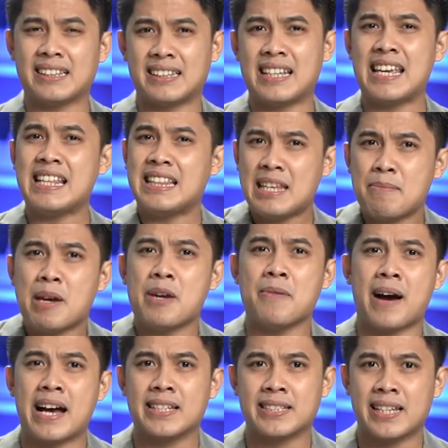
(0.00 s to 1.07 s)
hindi
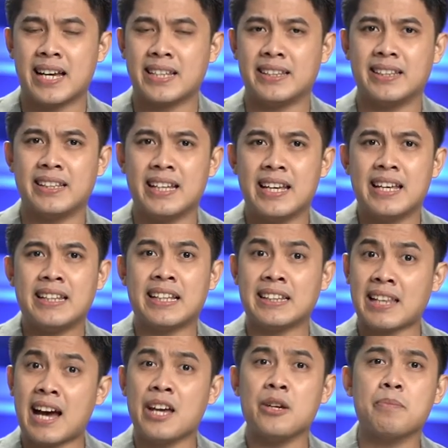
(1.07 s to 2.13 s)
maiwasan na
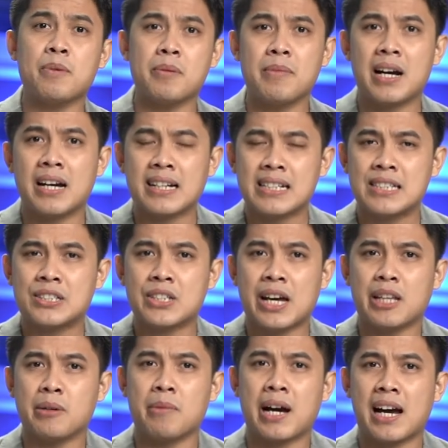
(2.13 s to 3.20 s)
tayo po mga
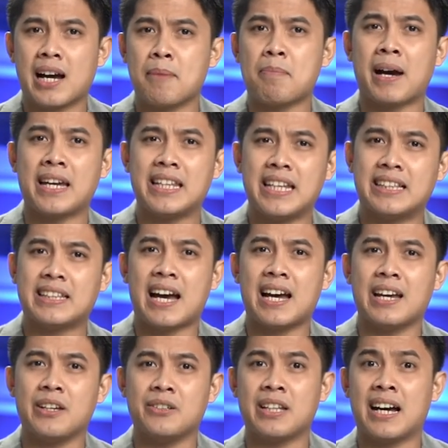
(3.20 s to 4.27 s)
Kristiyano, makakapakinig
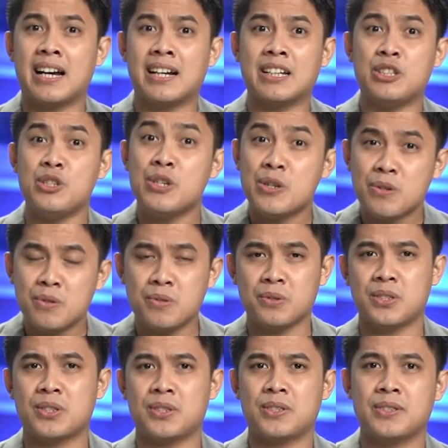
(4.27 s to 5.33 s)
tayo ng
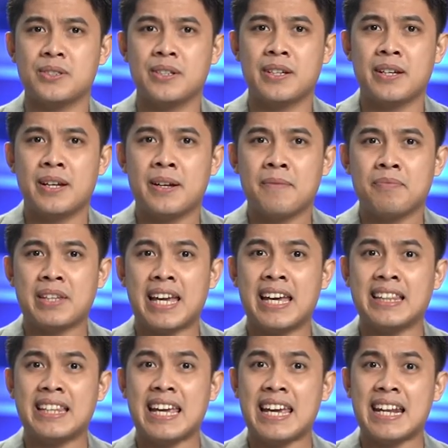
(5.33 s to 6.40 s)
news.
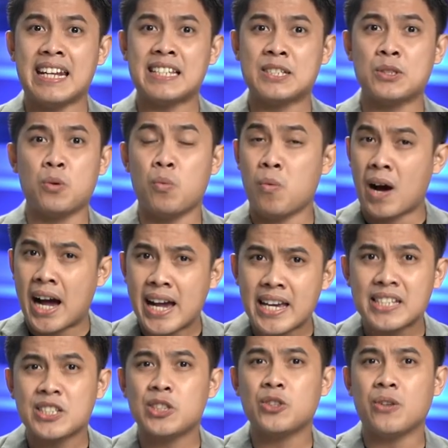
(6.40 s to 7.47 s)
And it is
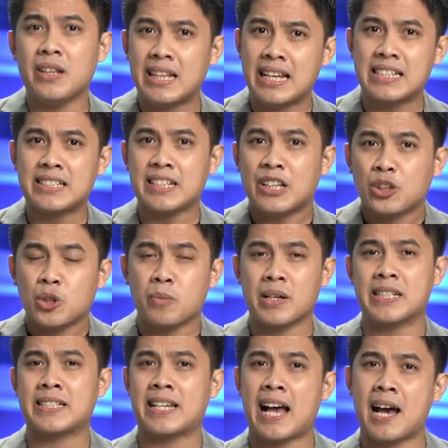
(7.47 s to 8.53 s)
wise to listen to
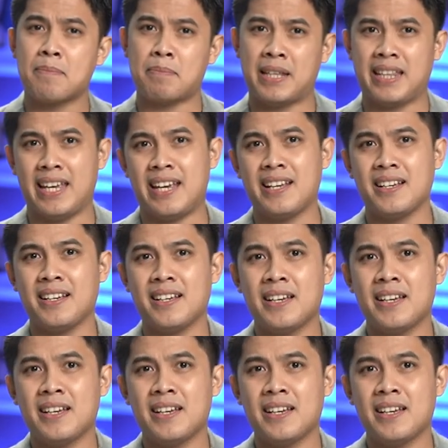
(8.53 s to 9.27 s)
what's happening,